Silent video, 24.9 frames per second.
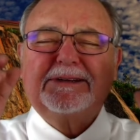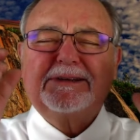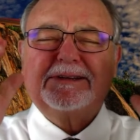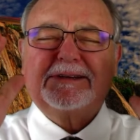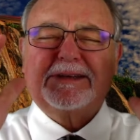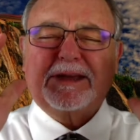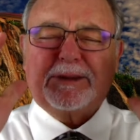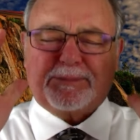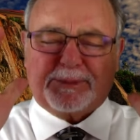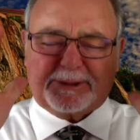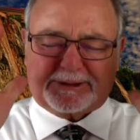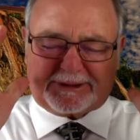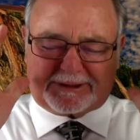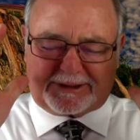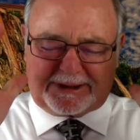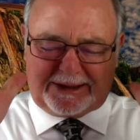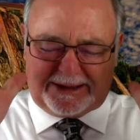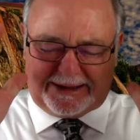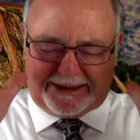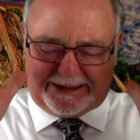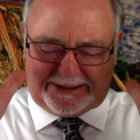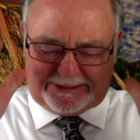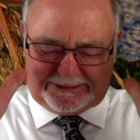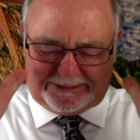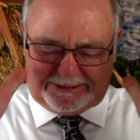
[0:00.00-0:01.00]
Keep us
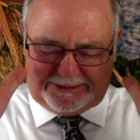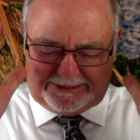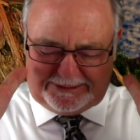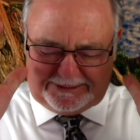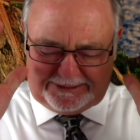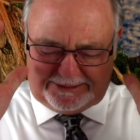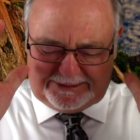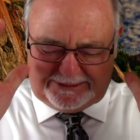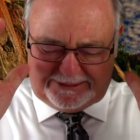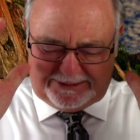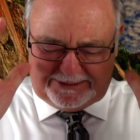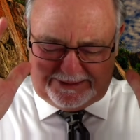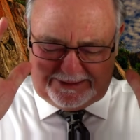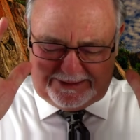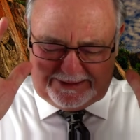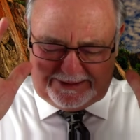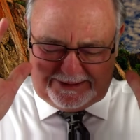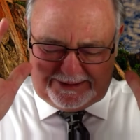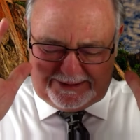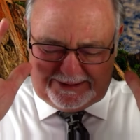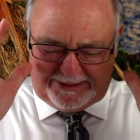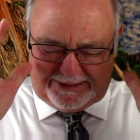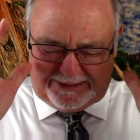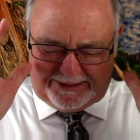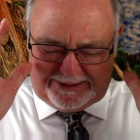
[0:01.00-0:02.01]
clean.
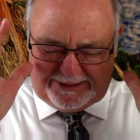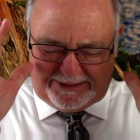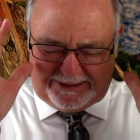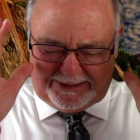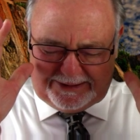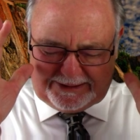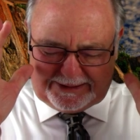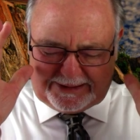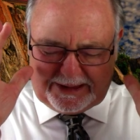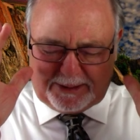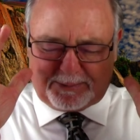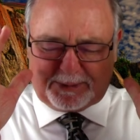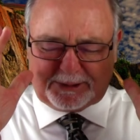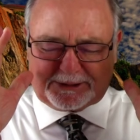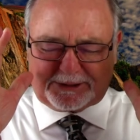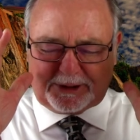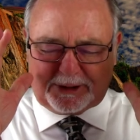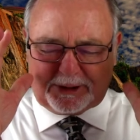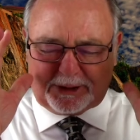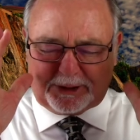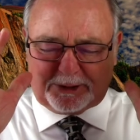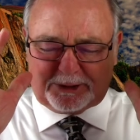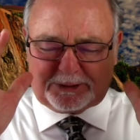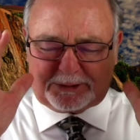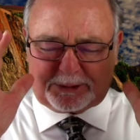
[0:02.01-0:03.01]
Keep us
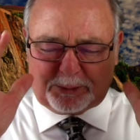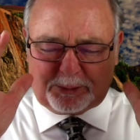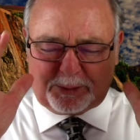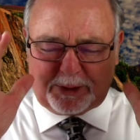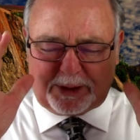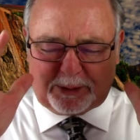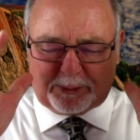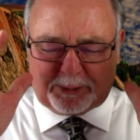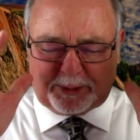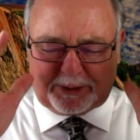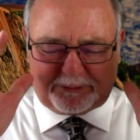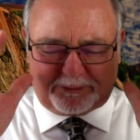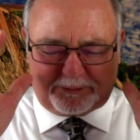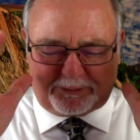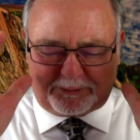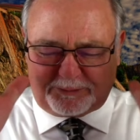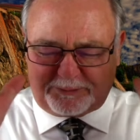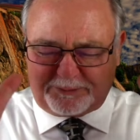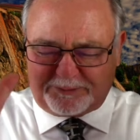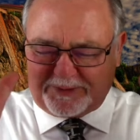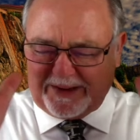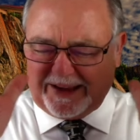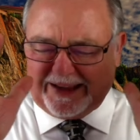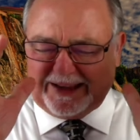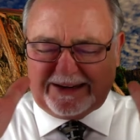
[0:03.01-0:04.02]
alert to where we're
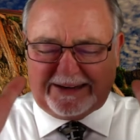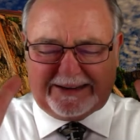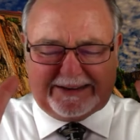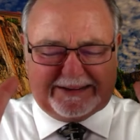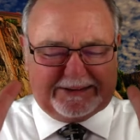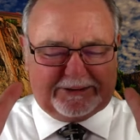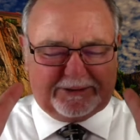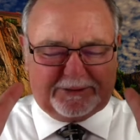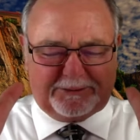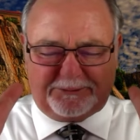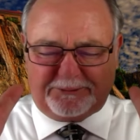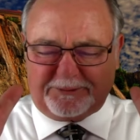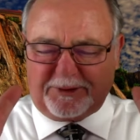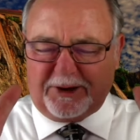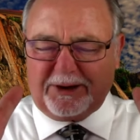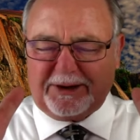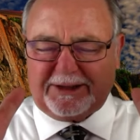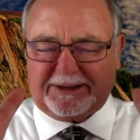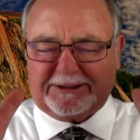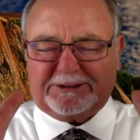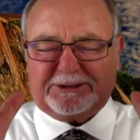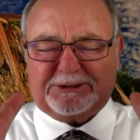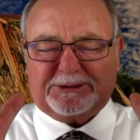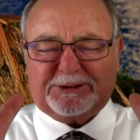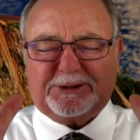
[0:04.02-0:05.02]
failing or
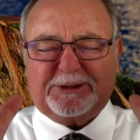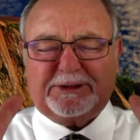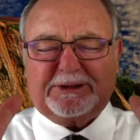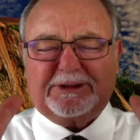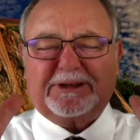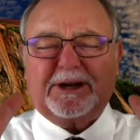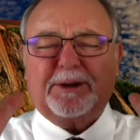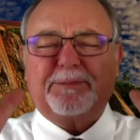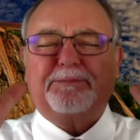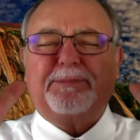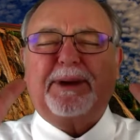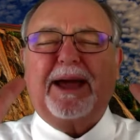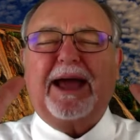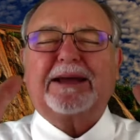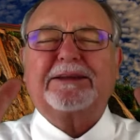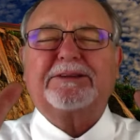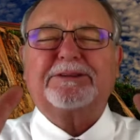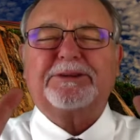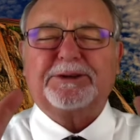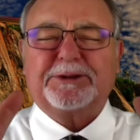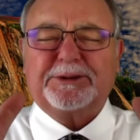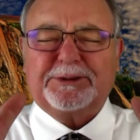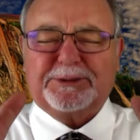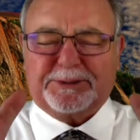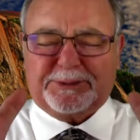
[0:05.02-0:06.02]
falling short and come back
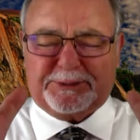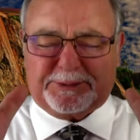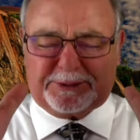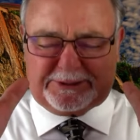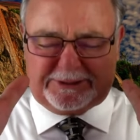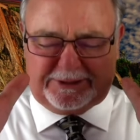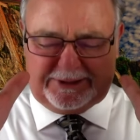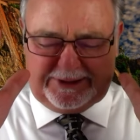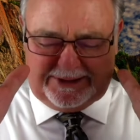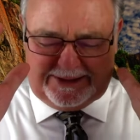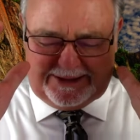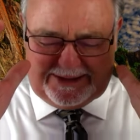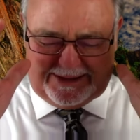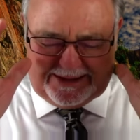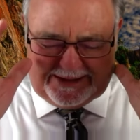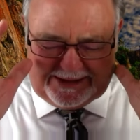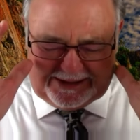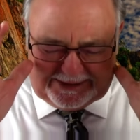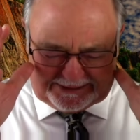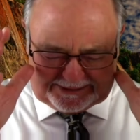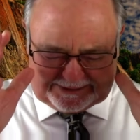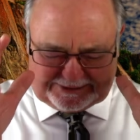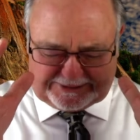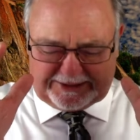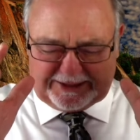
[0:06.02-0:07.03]
to you and
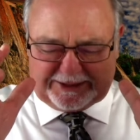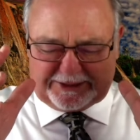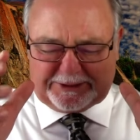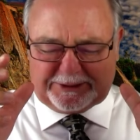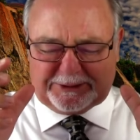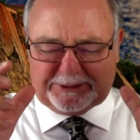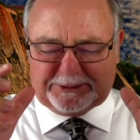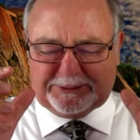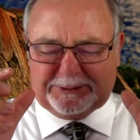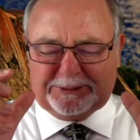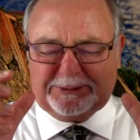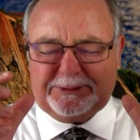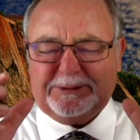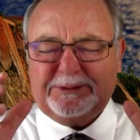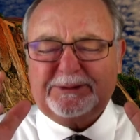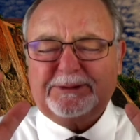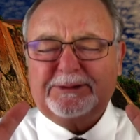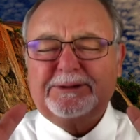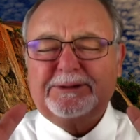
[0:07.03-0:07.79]
seek you.